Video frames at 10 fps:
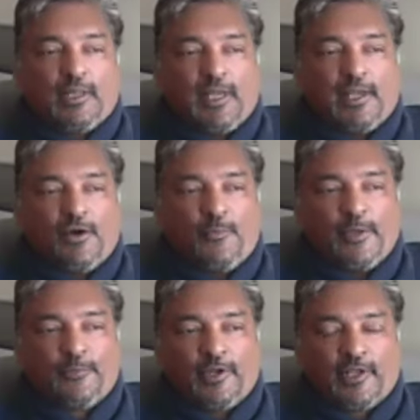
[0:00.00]
I hope
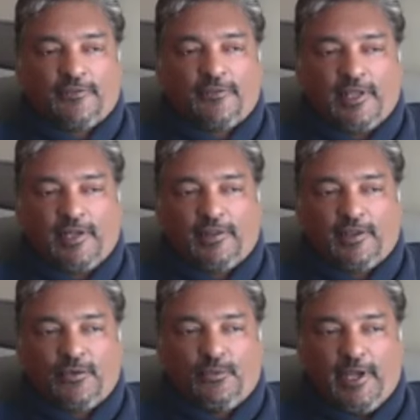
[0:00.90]
I'm not giving anything
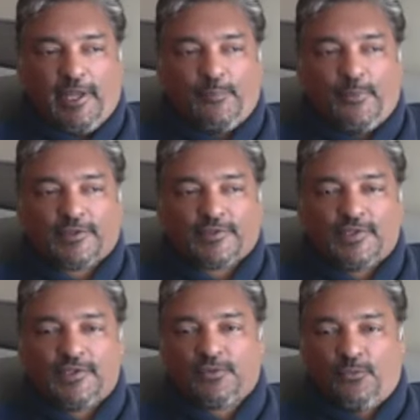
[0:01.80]
away, but
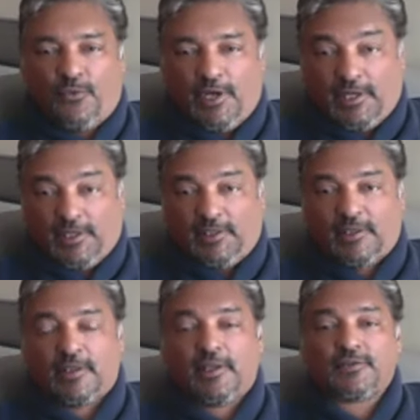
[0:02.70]
season 1
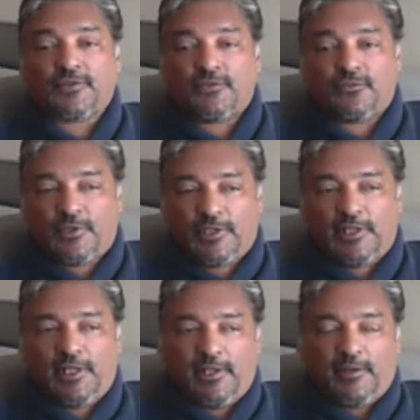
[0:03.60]
is
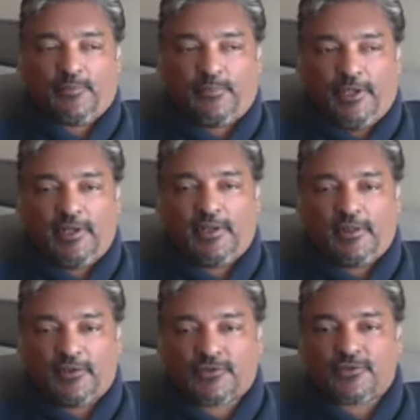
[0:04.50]
really been
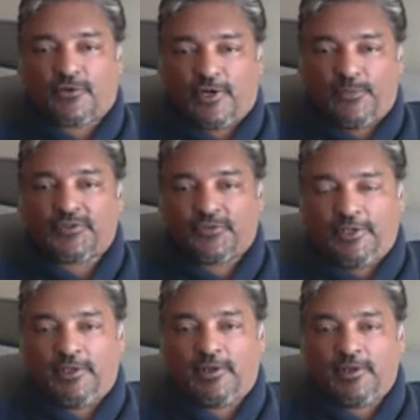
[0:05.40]
the story
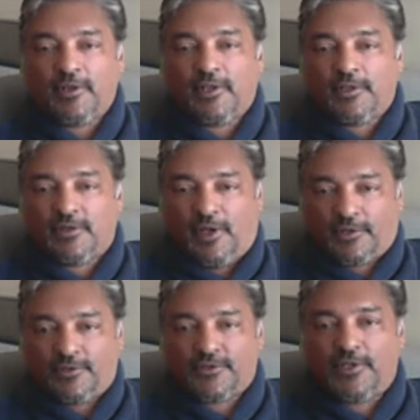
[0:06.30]
between
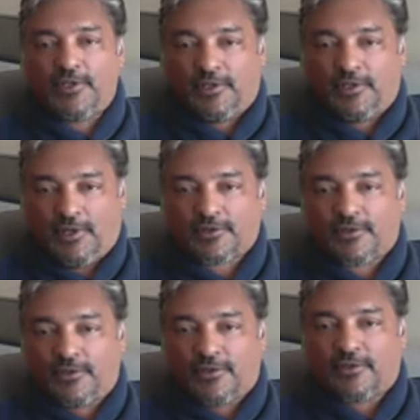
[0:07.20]
Dr. Singh and Dr.
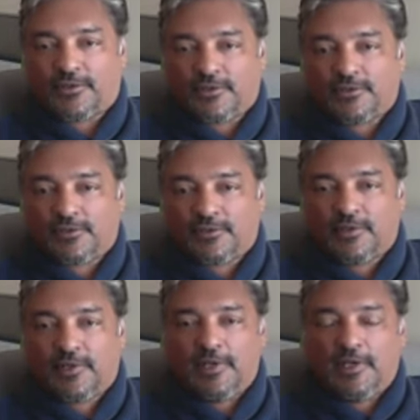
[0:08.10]
Curtis.
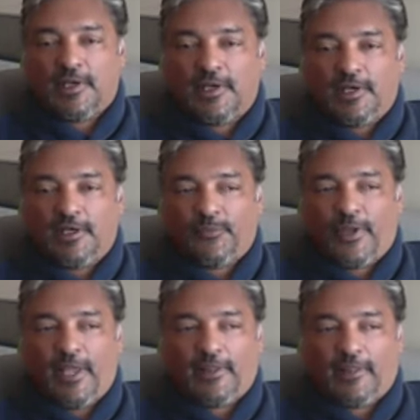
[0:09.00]

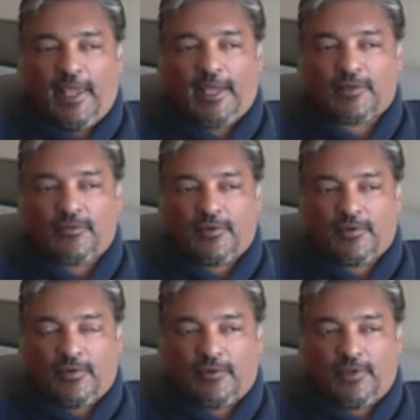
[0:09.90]
and that
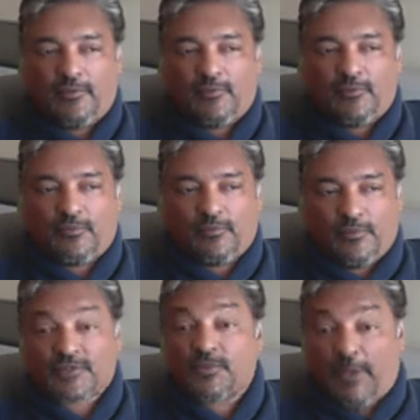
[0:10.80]

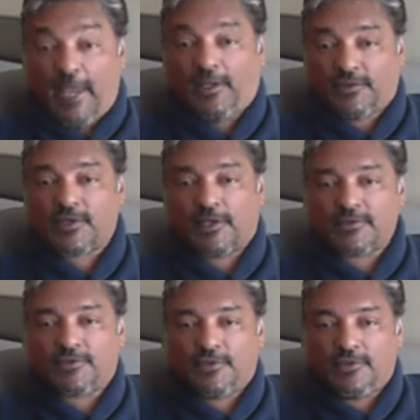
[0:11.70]
expands as
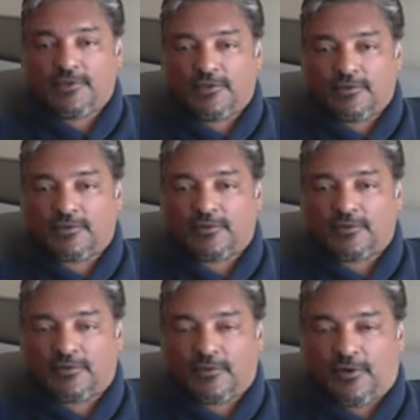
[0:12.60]
the season
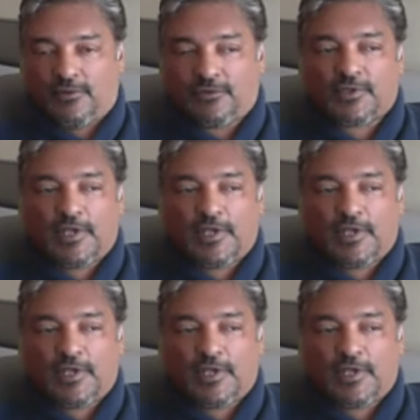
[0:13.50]
grows.